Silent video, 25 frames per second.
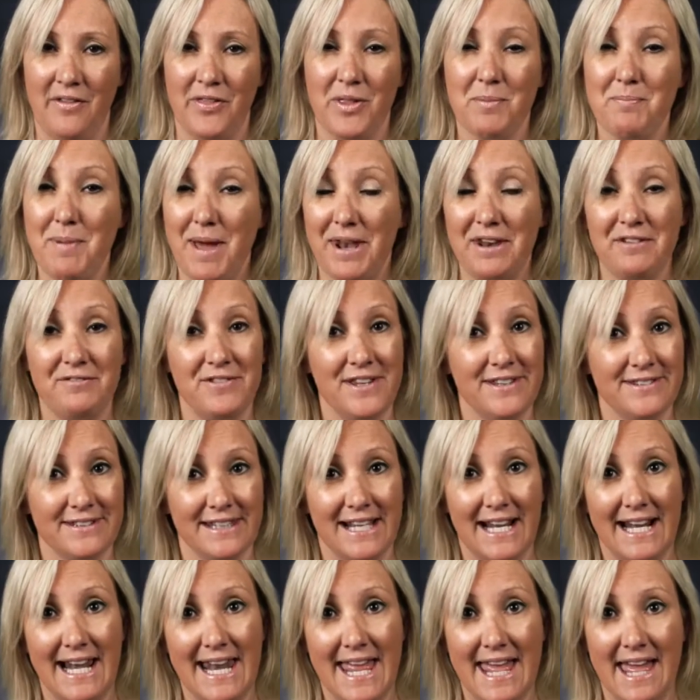The benefits
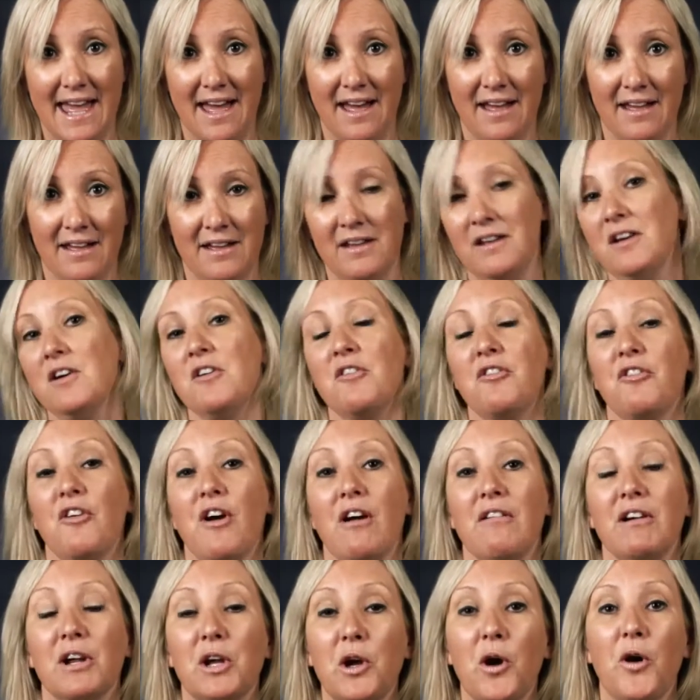are clear for
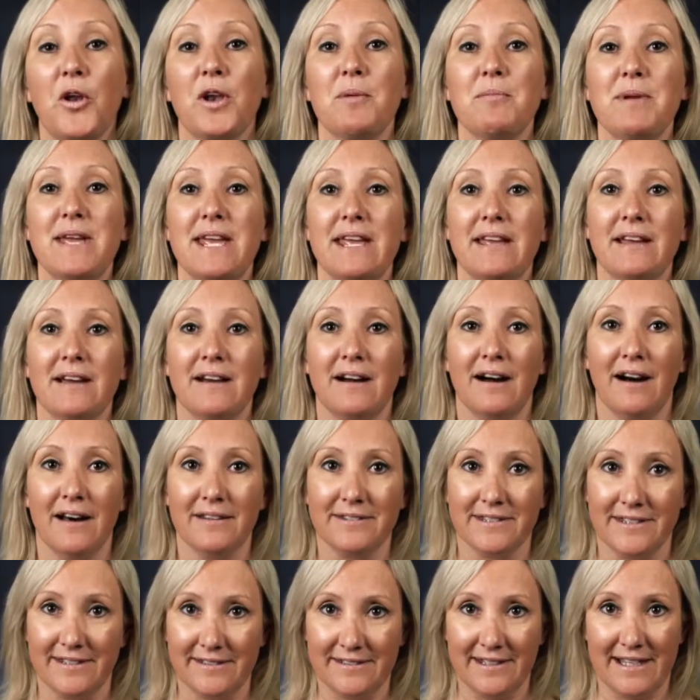our economy, our
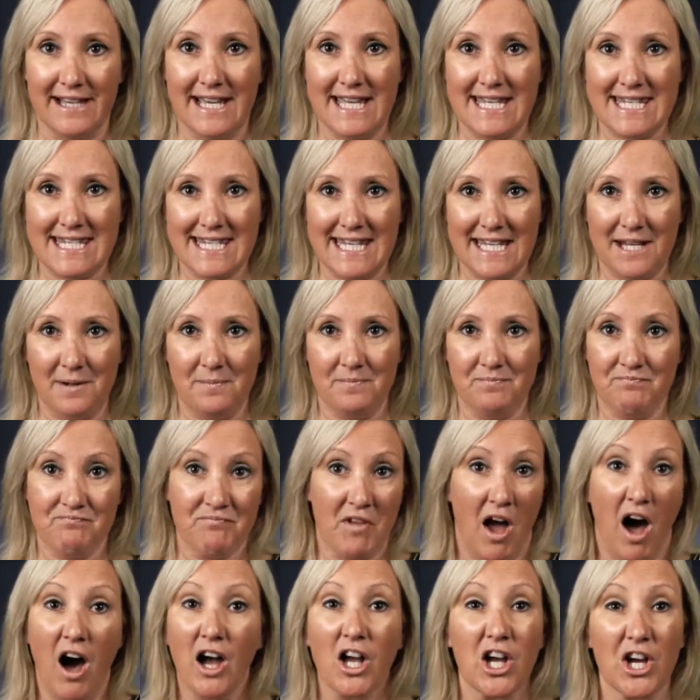society,
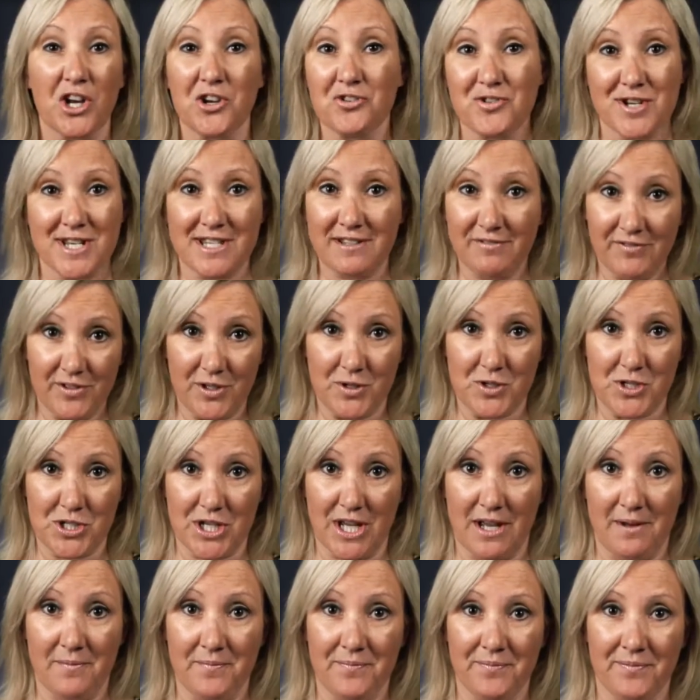our country's
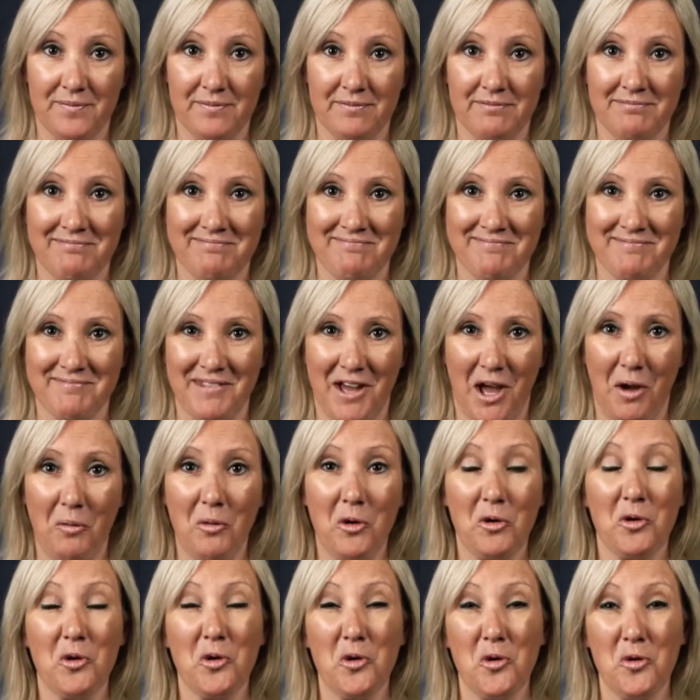future. I
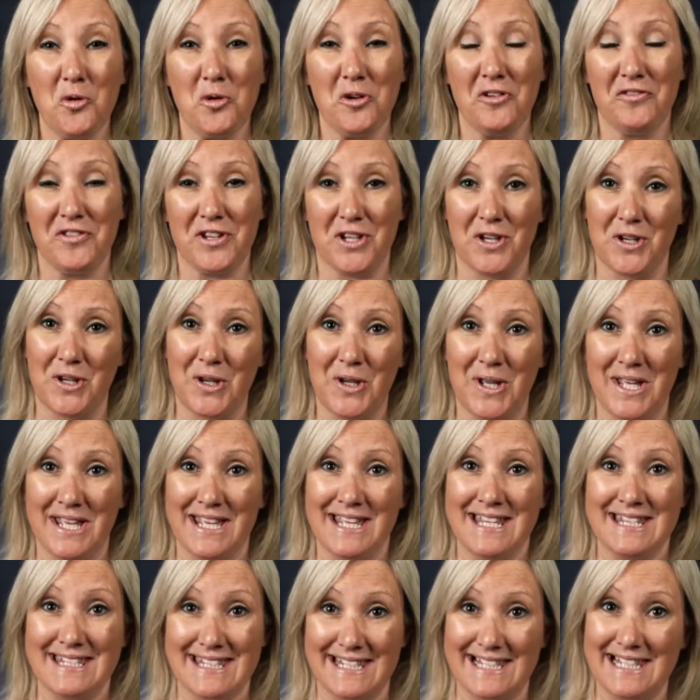want all of you
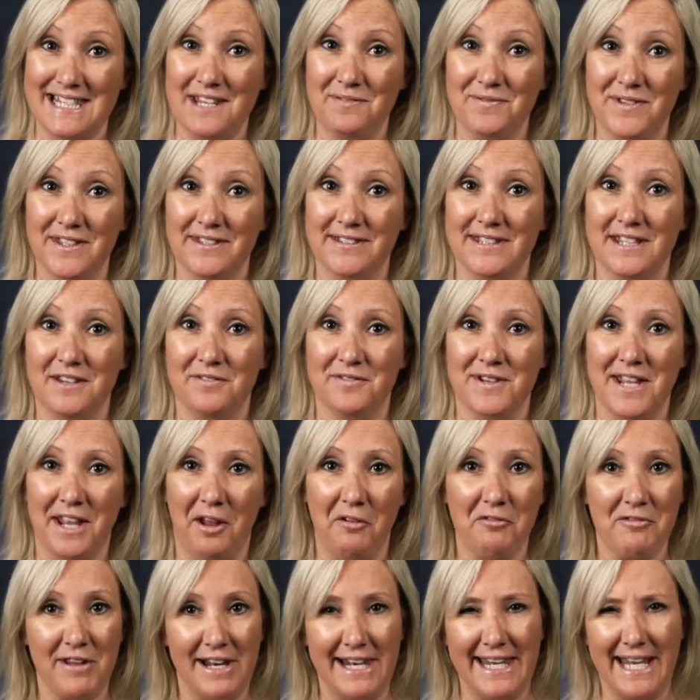to leave this
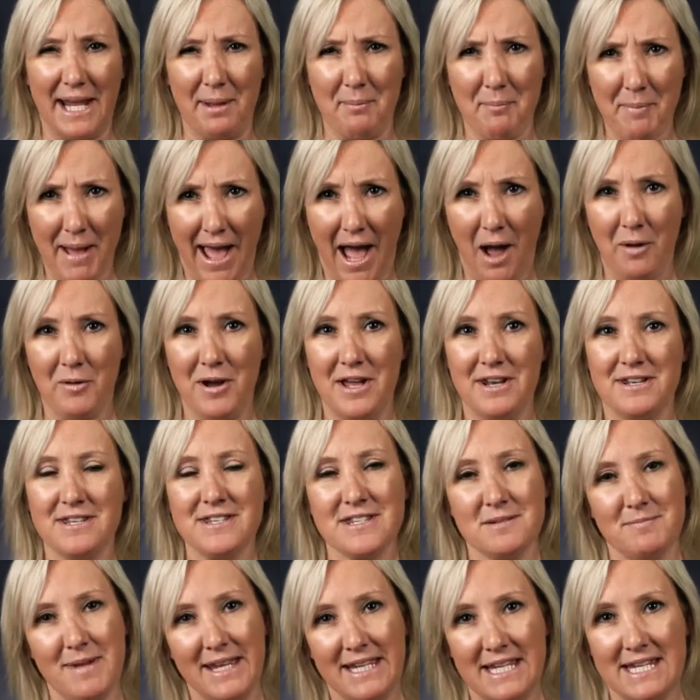evening feeling empowered
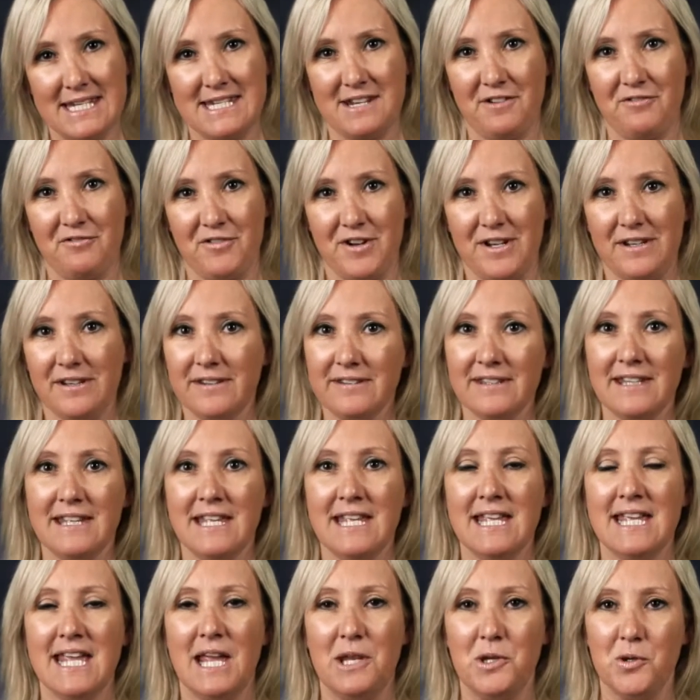to make a difference
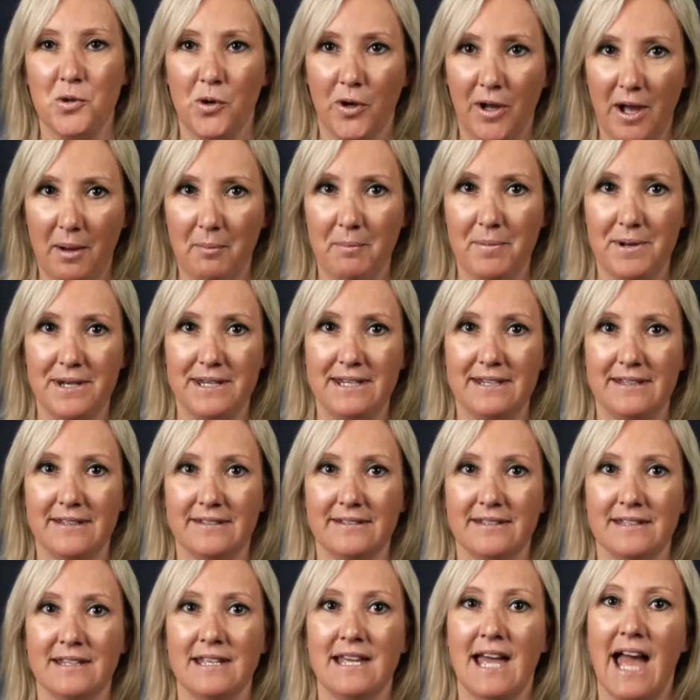in your
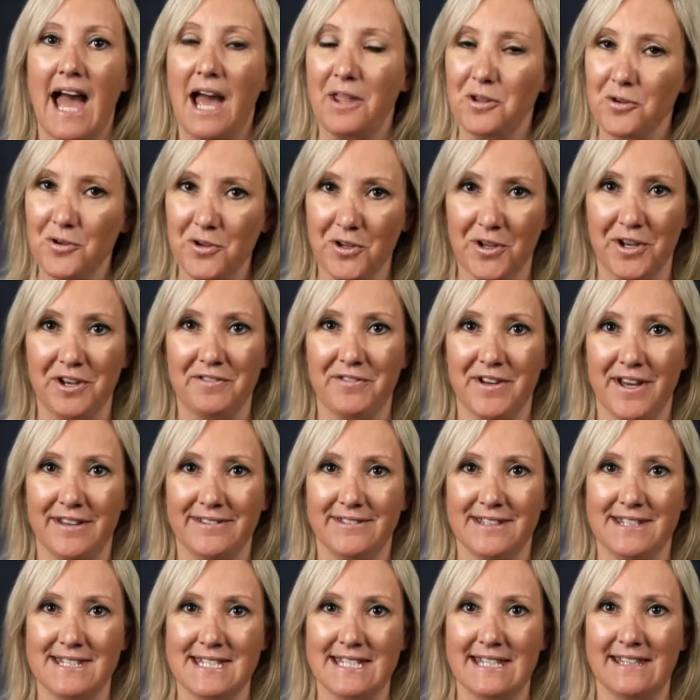companies, at your
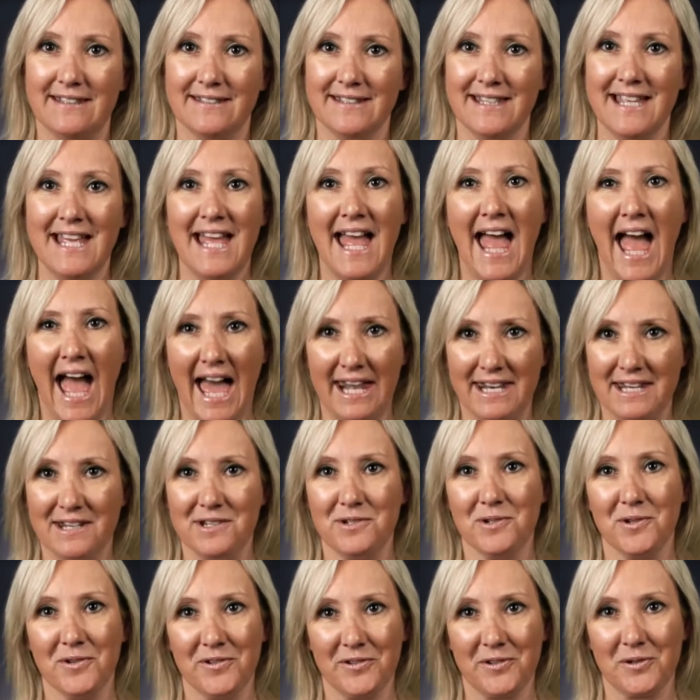universities and
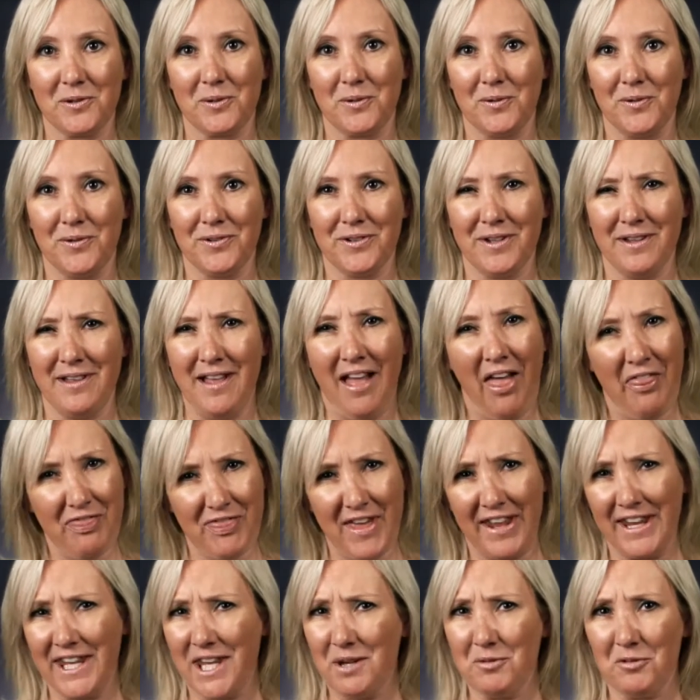in your schools.
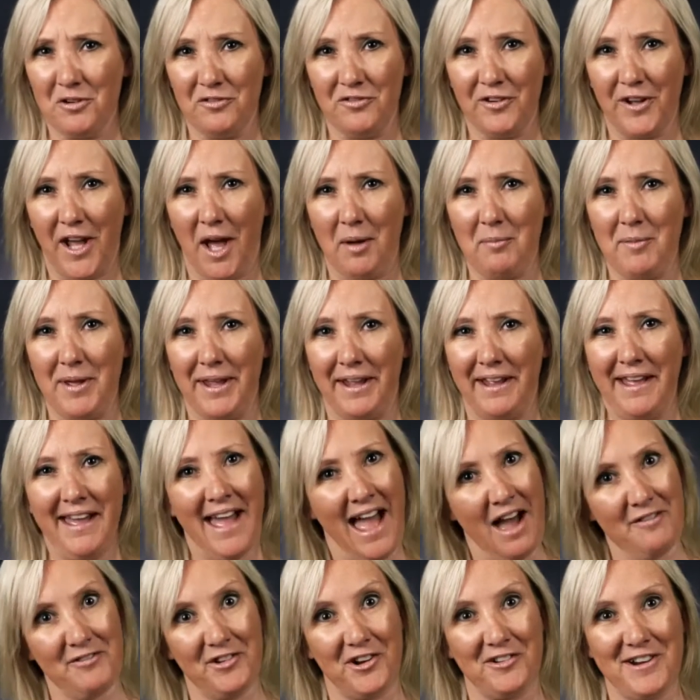Thank you all for coming.
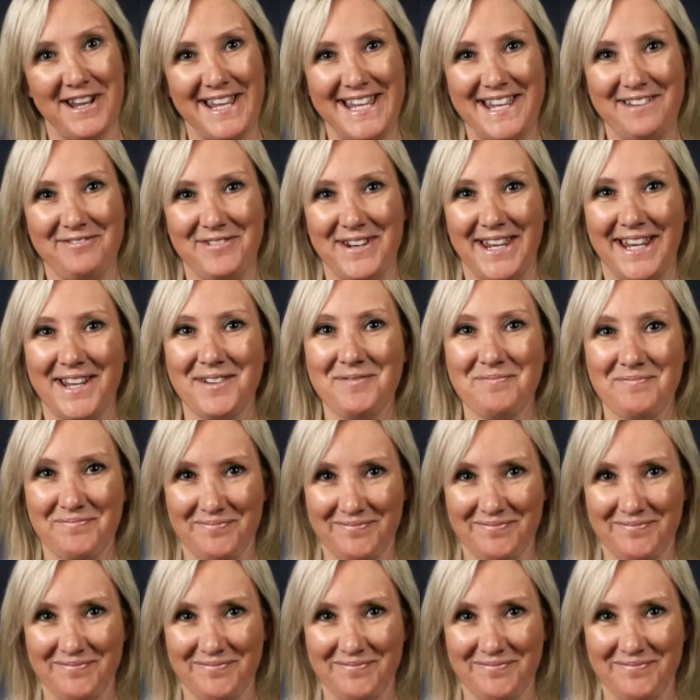Have a great evening.